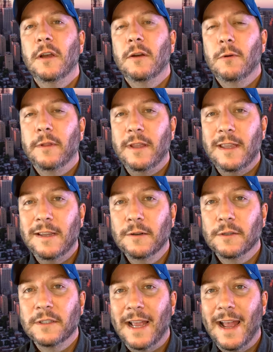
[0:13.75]
with
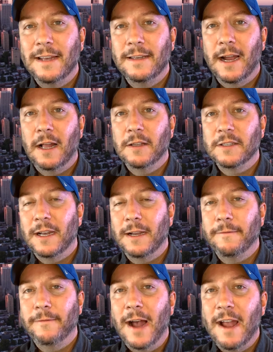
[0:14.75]
Eagles at Dallas, and I
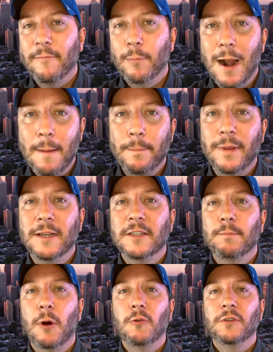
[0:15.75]
have 5 prop picks
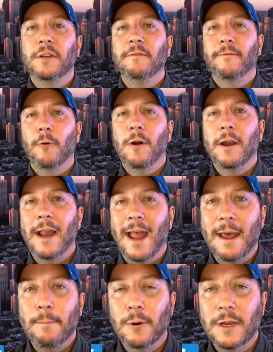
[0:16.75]
posted for it
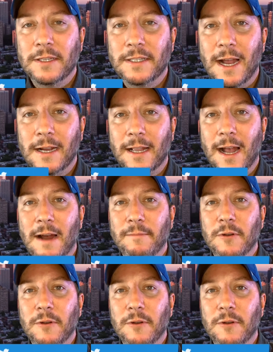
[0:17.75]
at bookies.com.